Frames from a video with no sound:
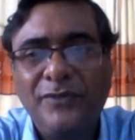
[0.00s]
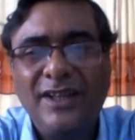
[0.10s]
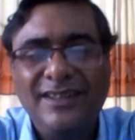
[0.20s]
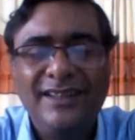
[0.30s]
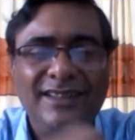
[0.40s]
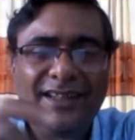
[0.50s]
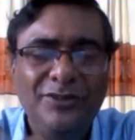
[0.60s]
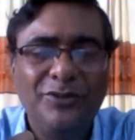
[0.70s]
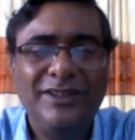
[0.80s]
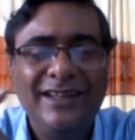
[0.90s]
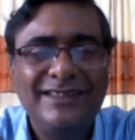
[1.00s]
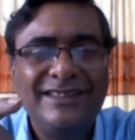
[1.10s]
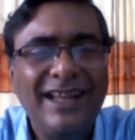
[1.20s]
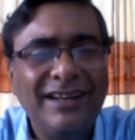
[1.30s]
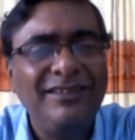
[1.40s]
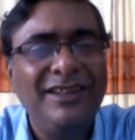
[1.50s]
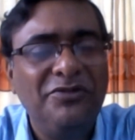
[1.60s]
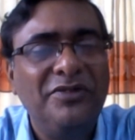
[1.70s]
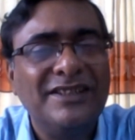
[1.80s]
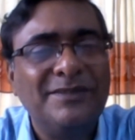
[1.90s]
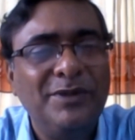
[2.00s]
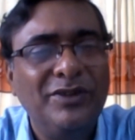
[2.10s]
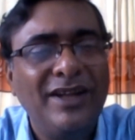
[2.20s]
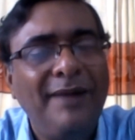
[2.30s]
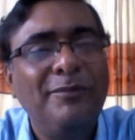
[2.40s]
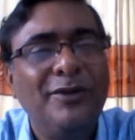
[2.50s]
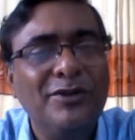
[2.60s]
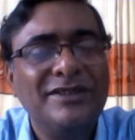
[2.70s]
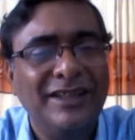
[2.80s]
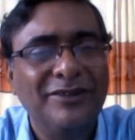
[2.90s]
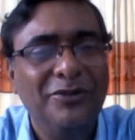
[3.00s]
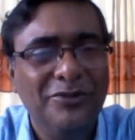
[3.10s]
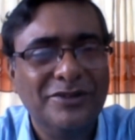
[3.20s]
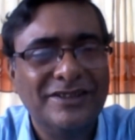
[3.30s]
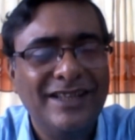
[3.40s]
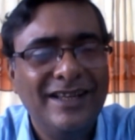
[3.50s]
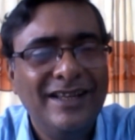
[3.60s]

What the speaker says: There is subtle difference between half closed and closed.